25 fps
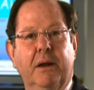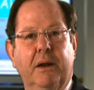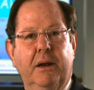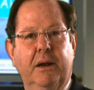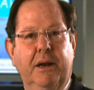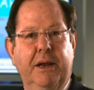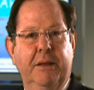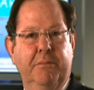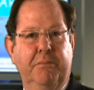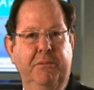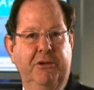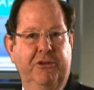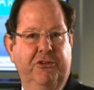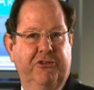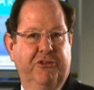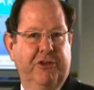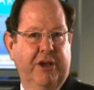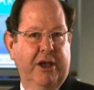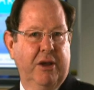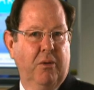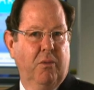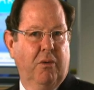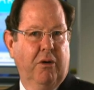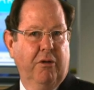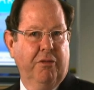Let me
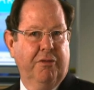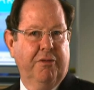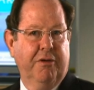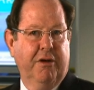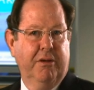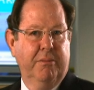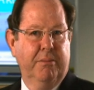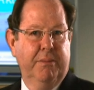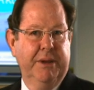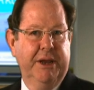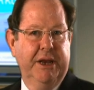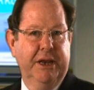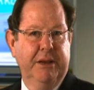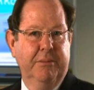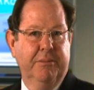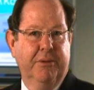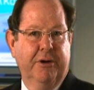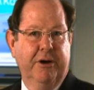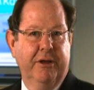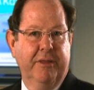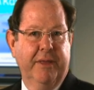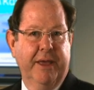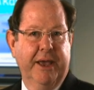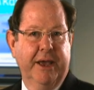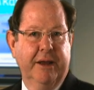say what I'm meaning
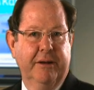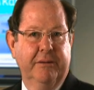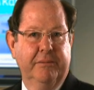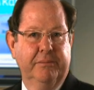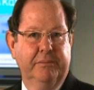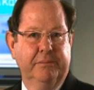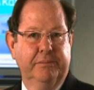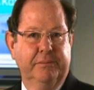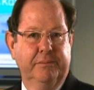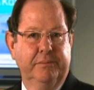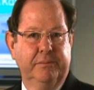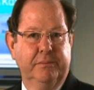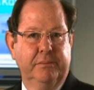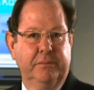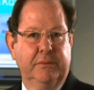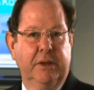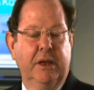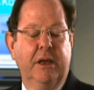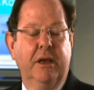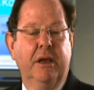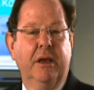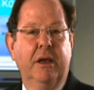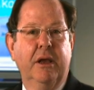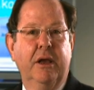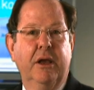by that.
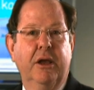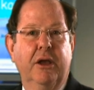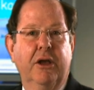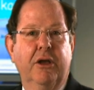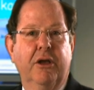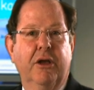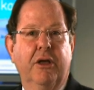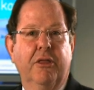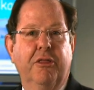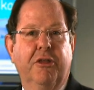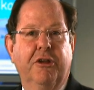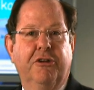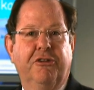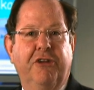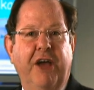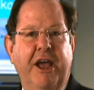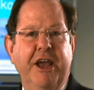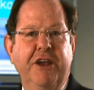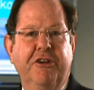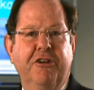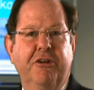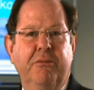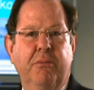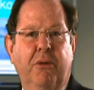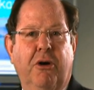The
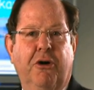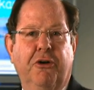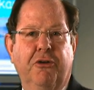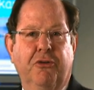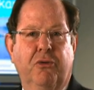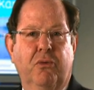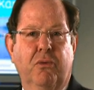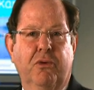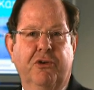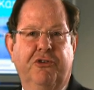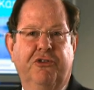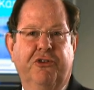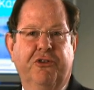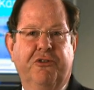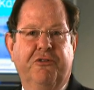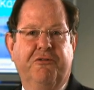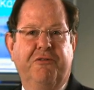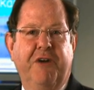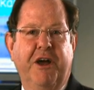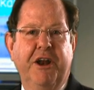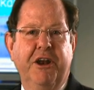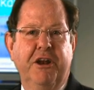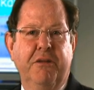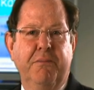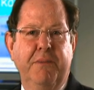data model, which is
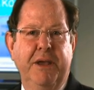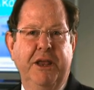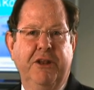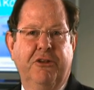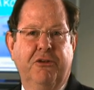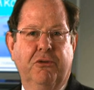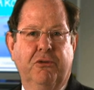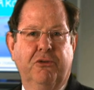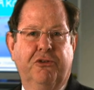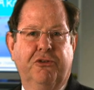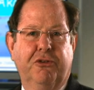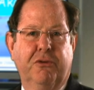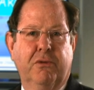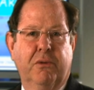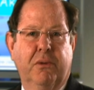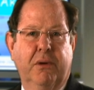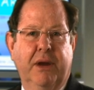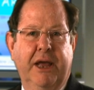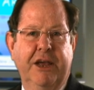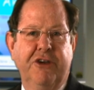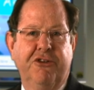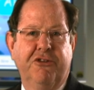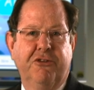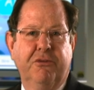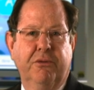fundamental to a
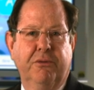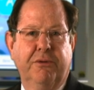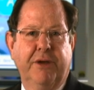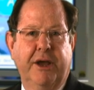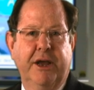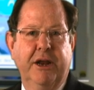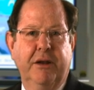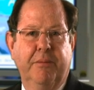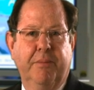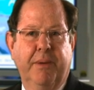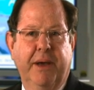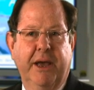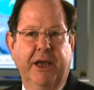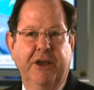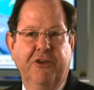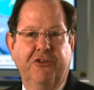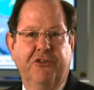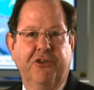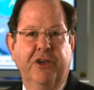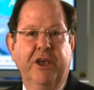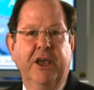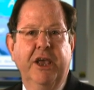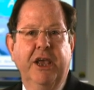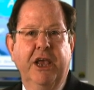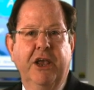relational
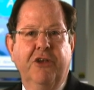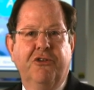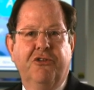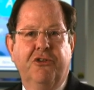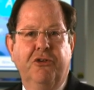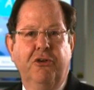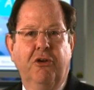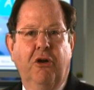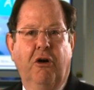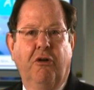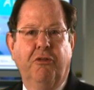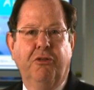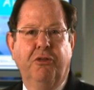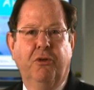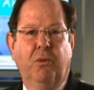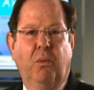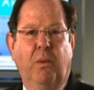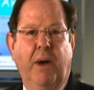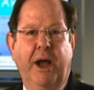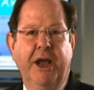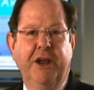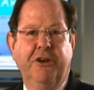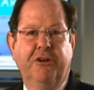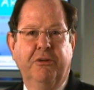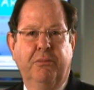database, is not the
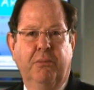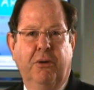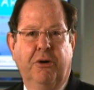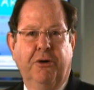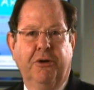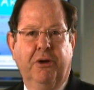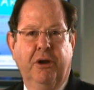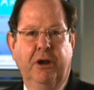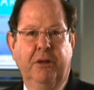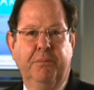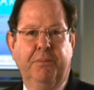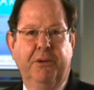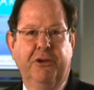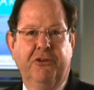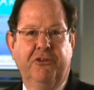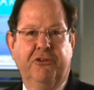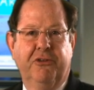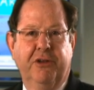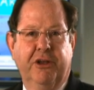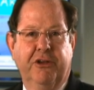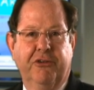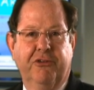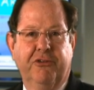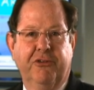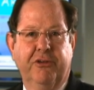way to model a
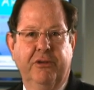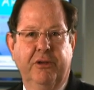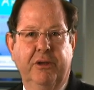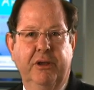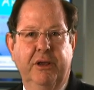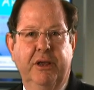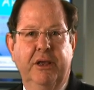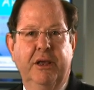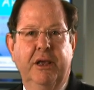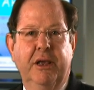business.